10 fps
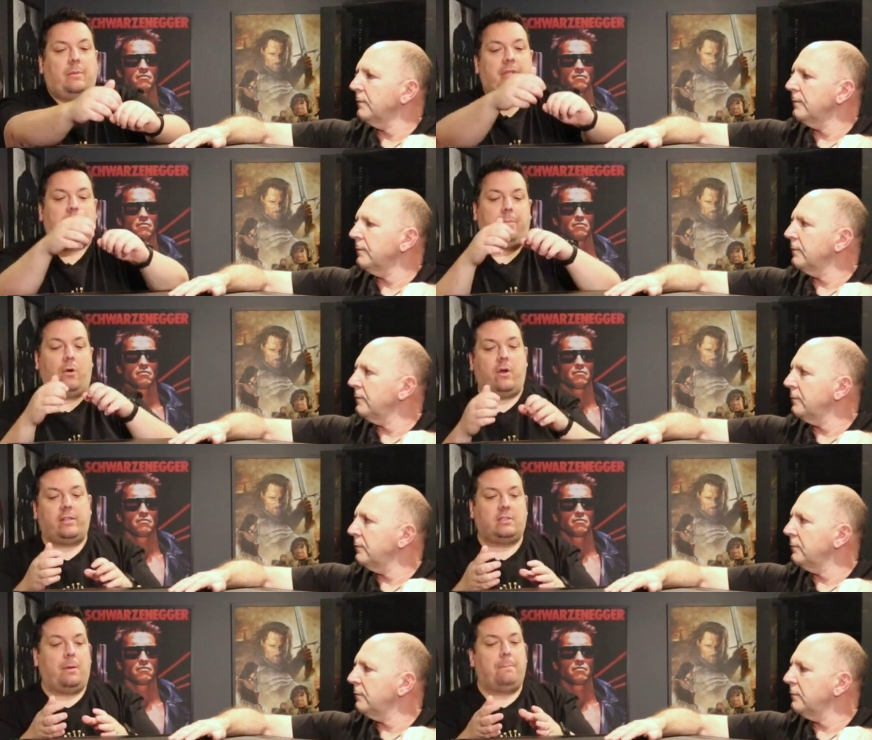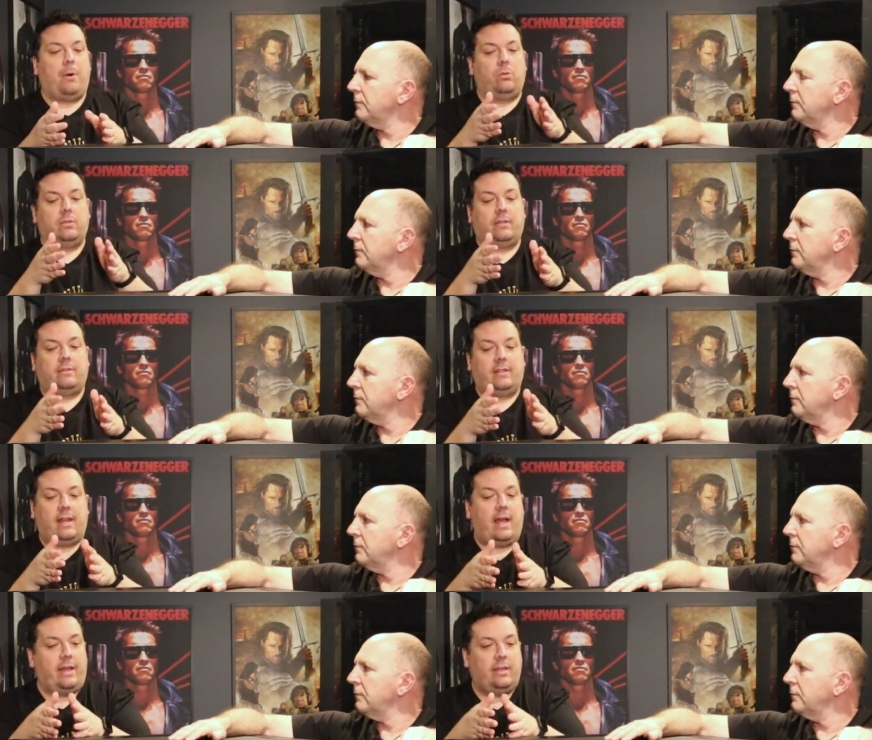Speaker 1: someone that buys a Balder
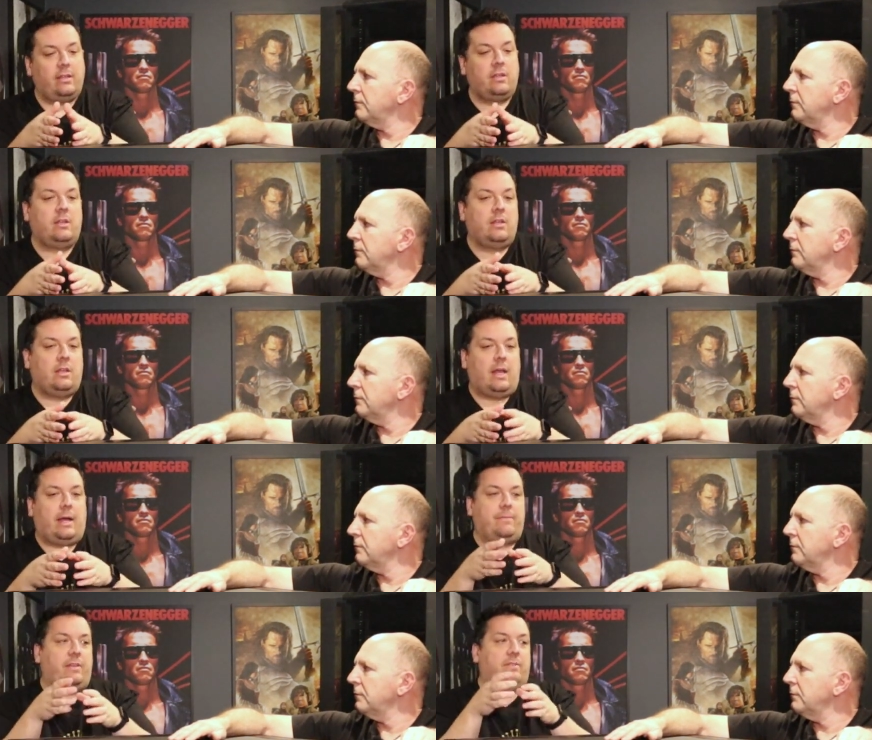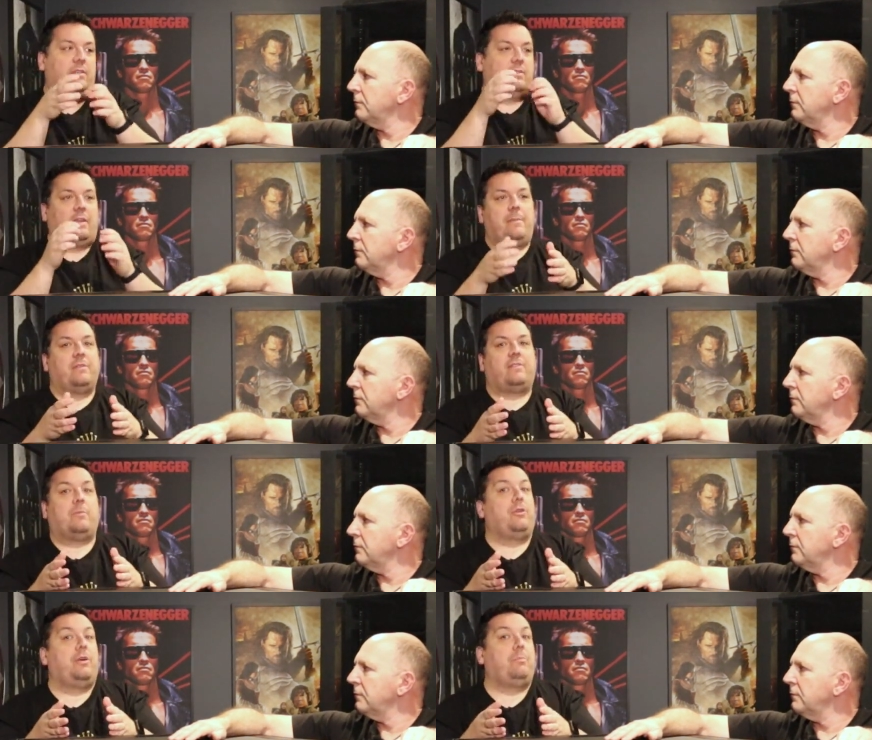today um, is the same as
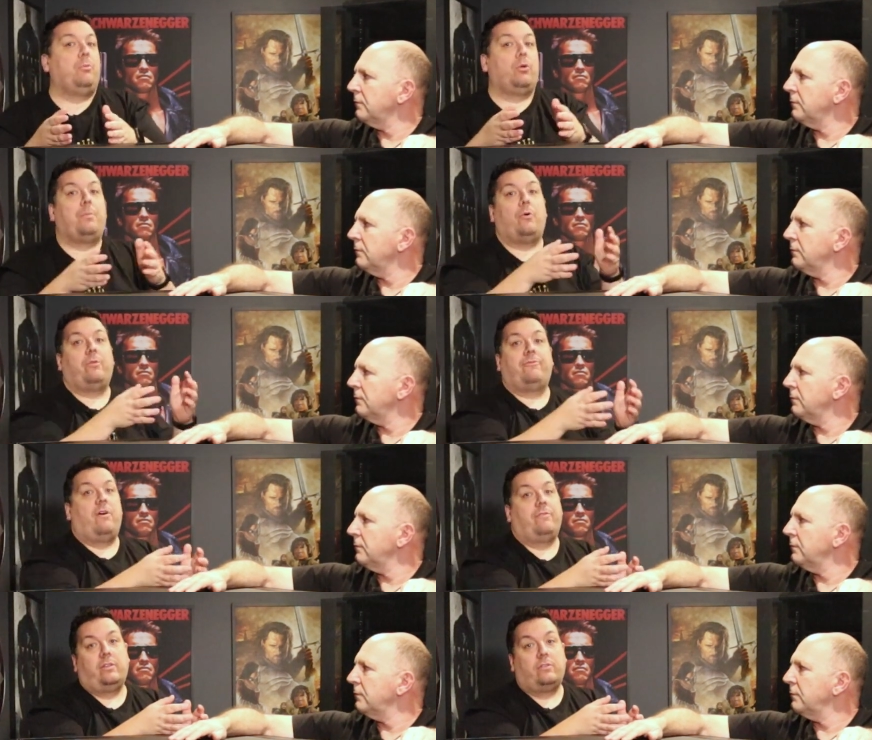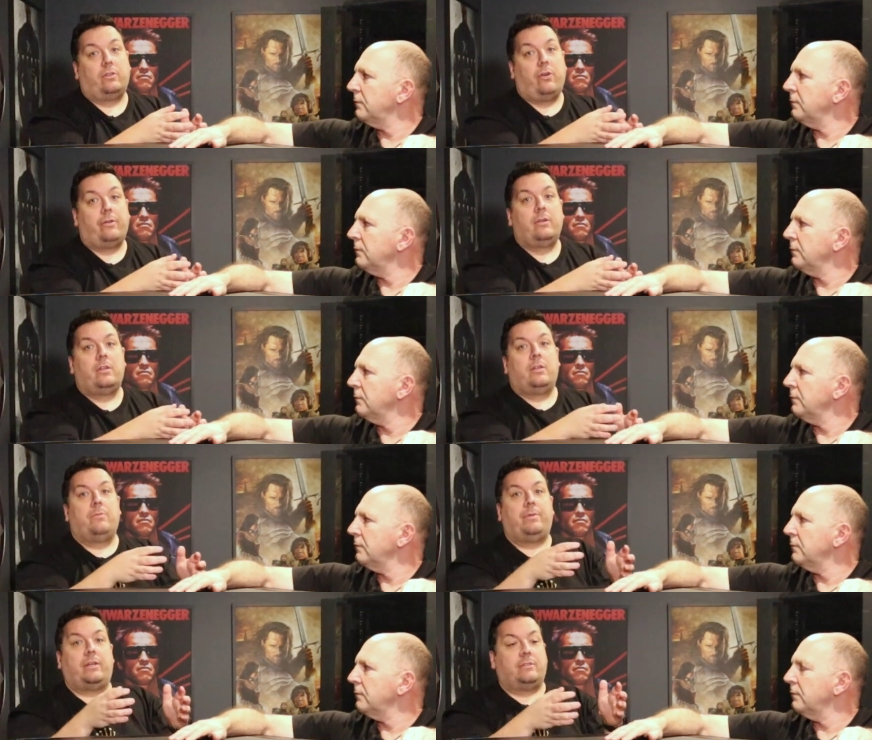someone who bought a Balder five years ago
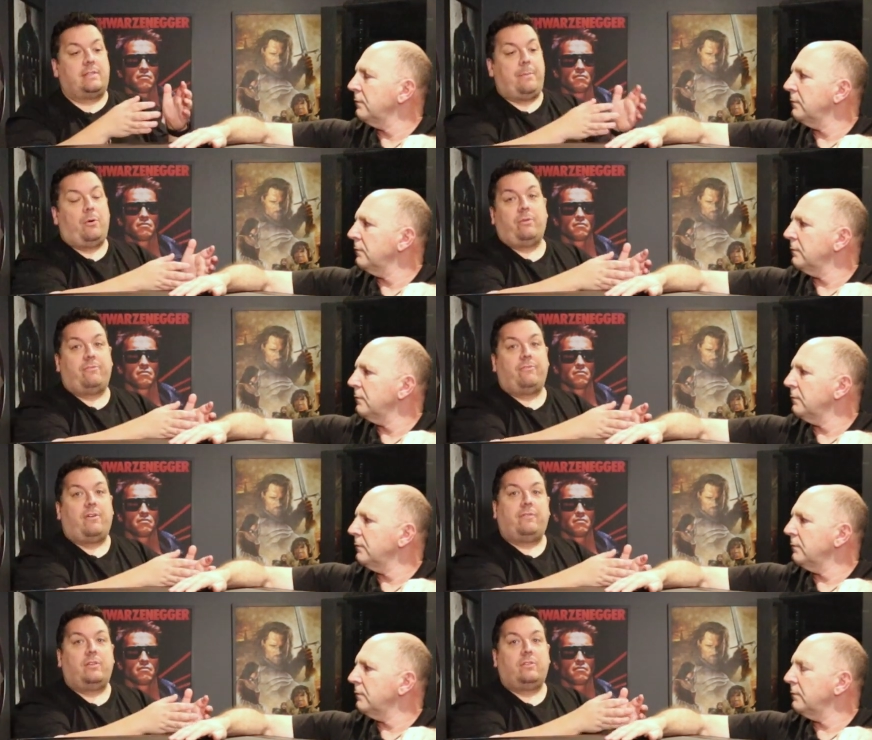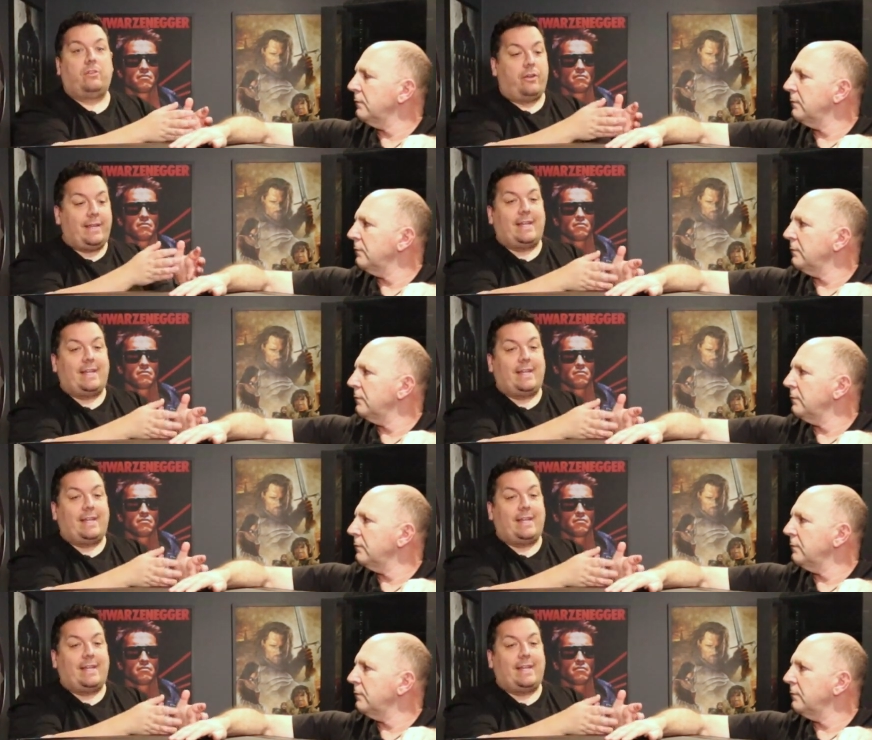because that Balder from five years ago